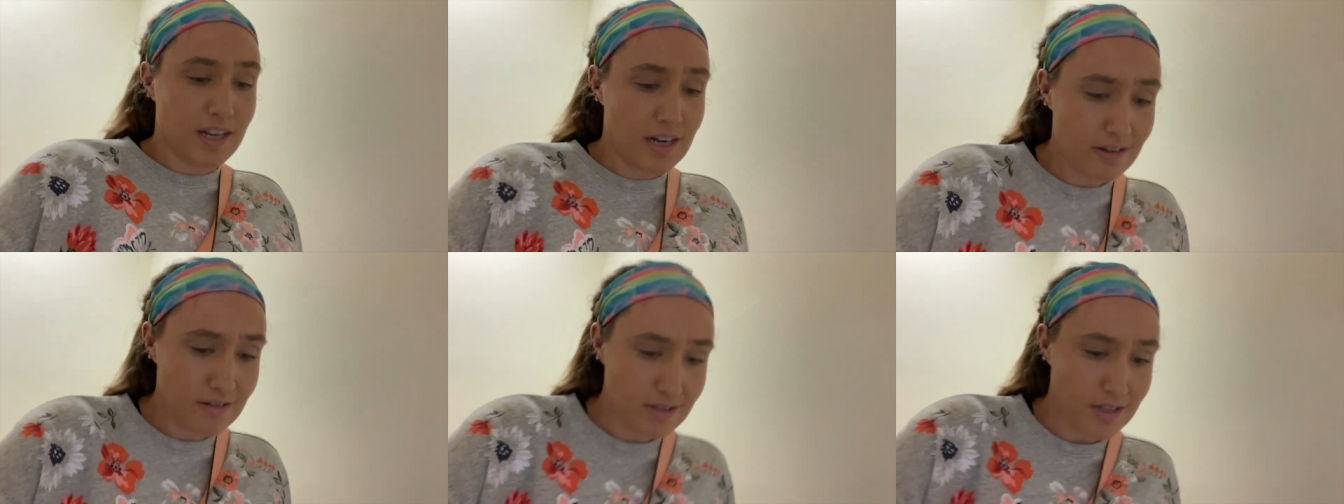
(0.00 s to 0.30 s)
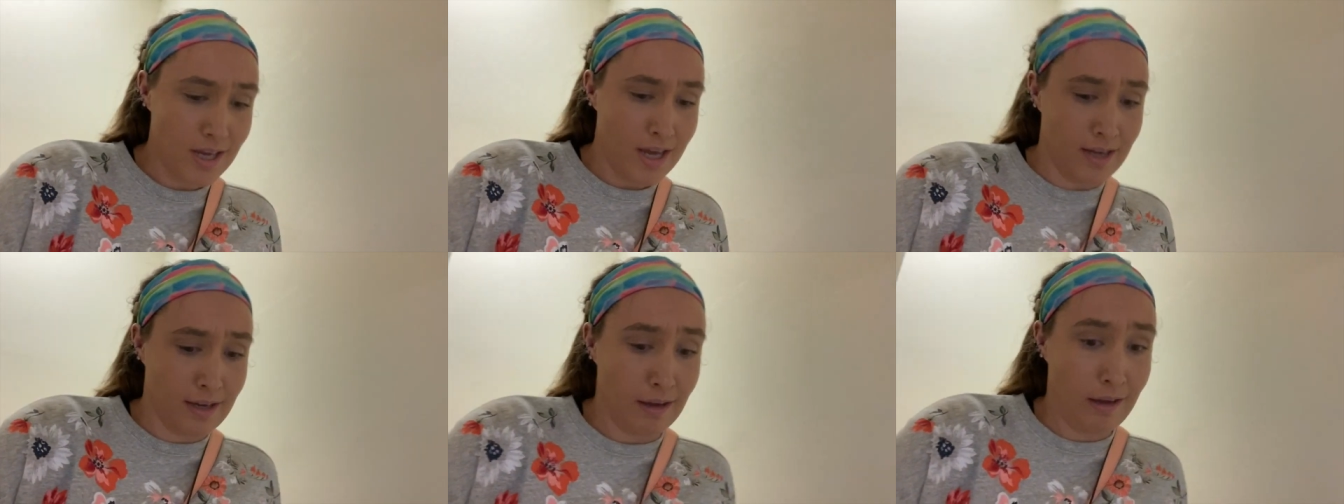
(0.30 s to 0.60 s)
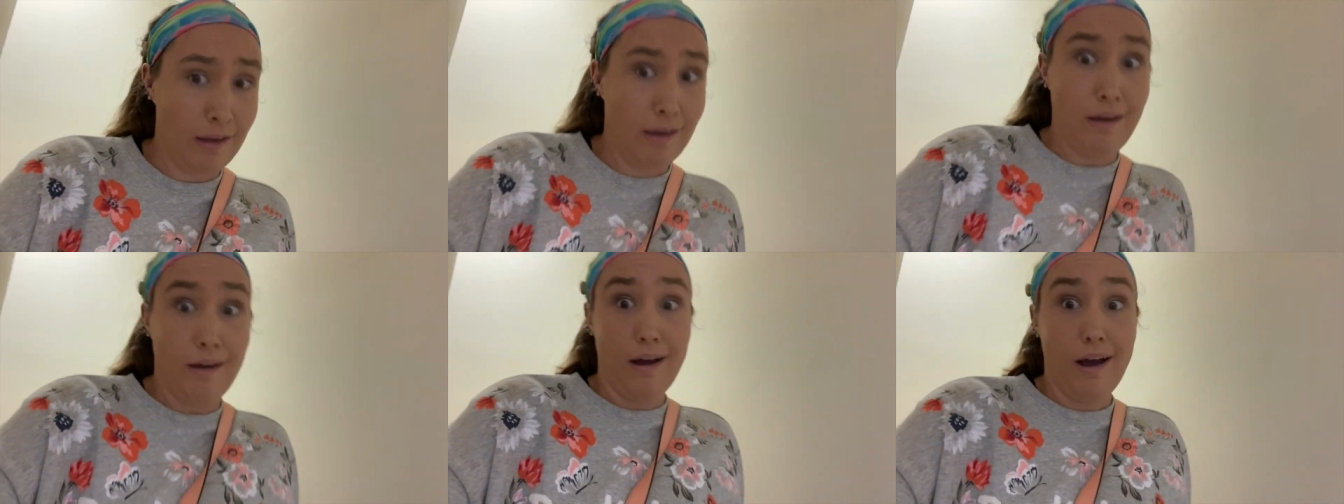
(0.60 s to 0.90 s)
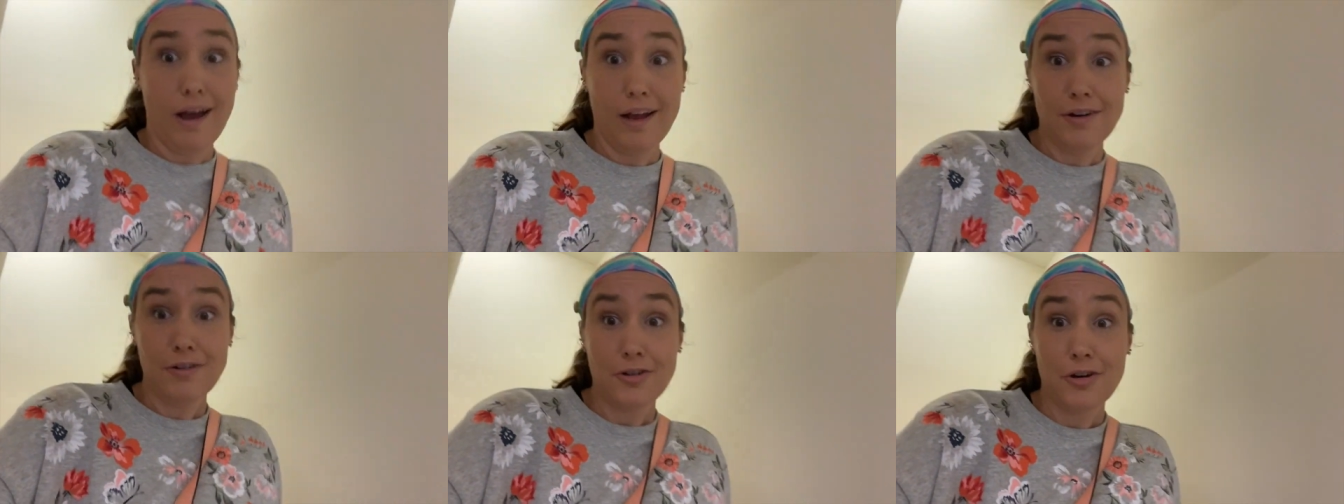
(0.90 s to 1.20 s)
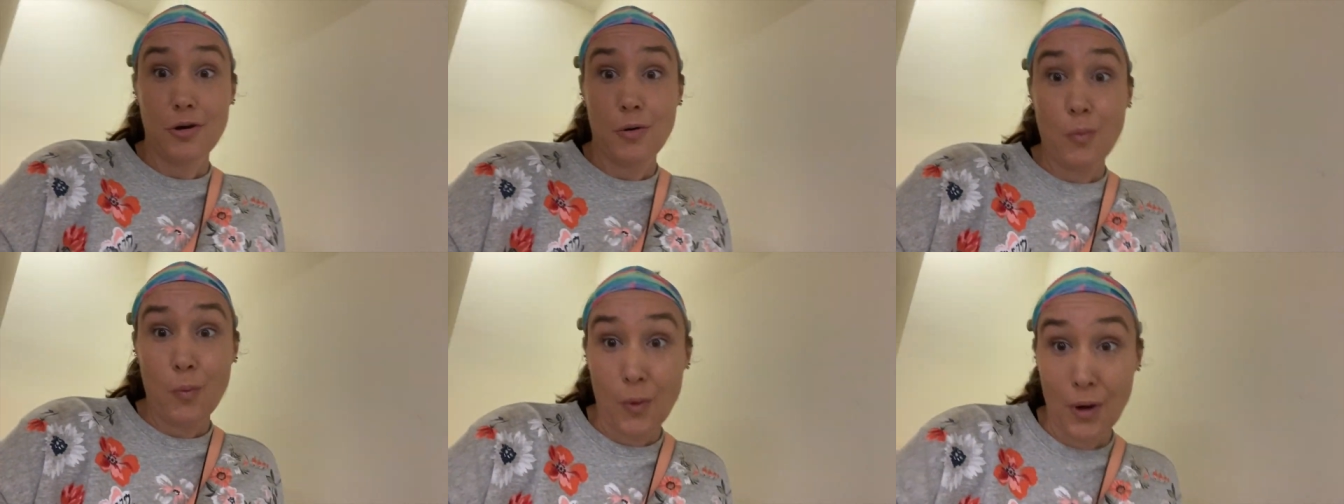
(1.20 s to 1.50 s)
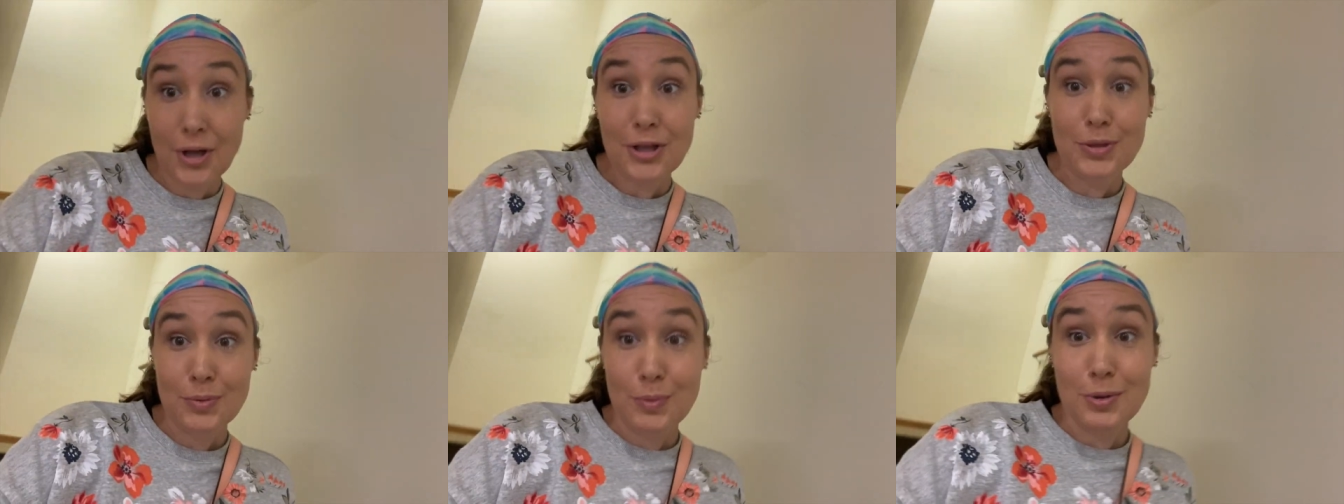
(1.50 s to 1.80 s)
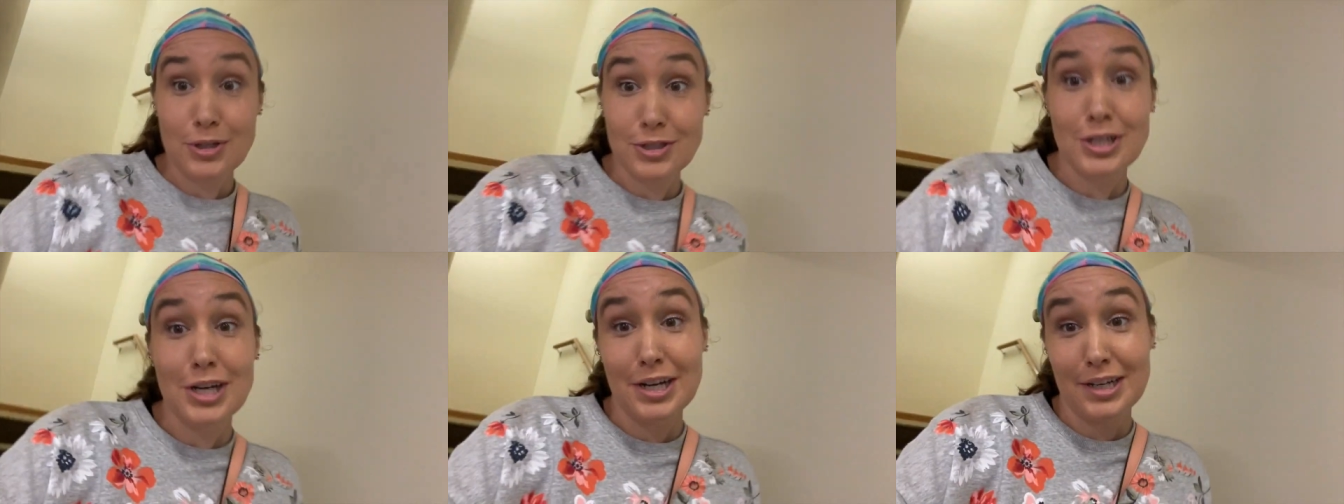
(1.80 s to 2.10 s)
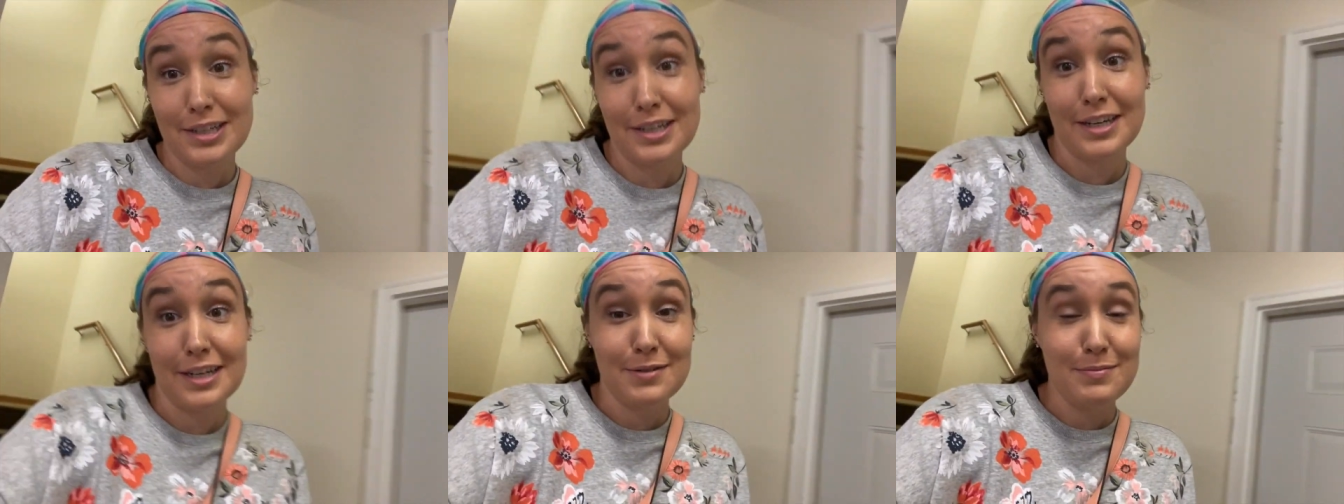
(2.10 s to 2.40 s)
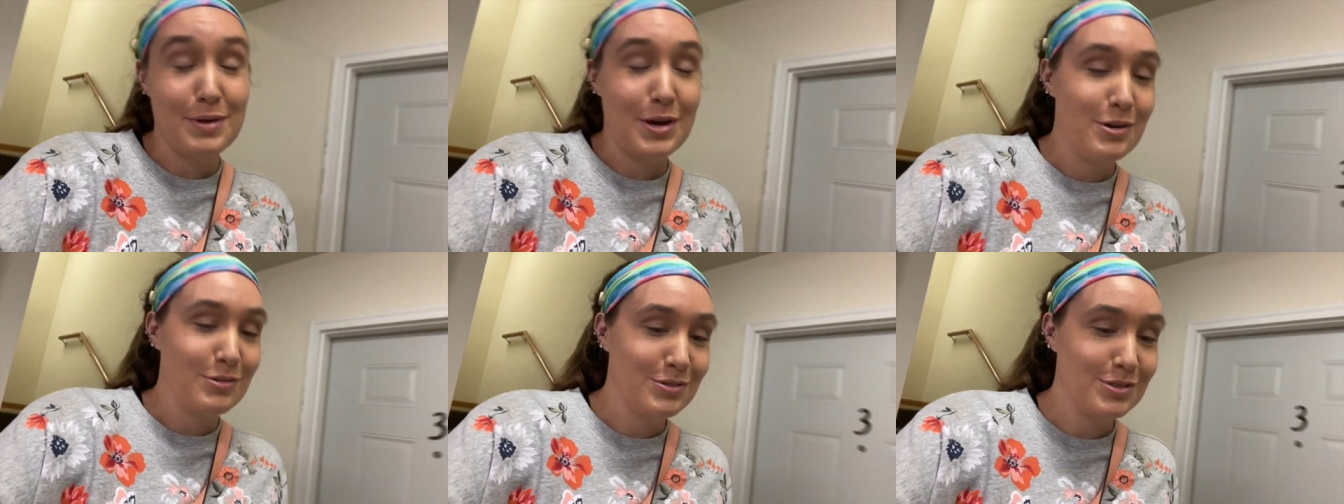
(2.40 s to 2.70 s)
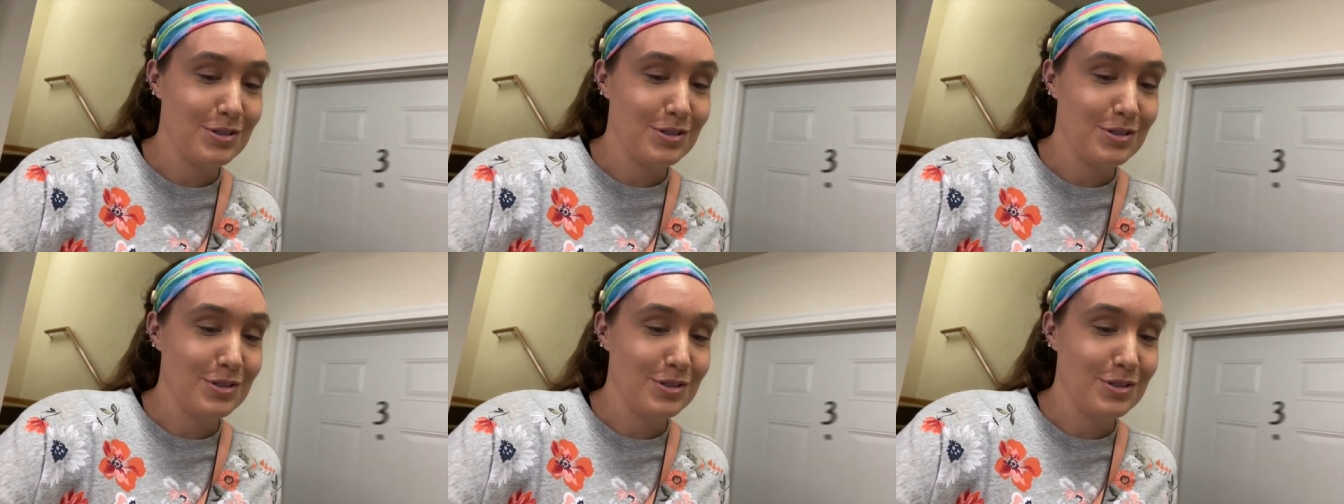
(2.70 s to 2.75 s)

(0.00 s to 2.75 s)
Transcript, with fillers: And I was like, I don't know what you were talking about.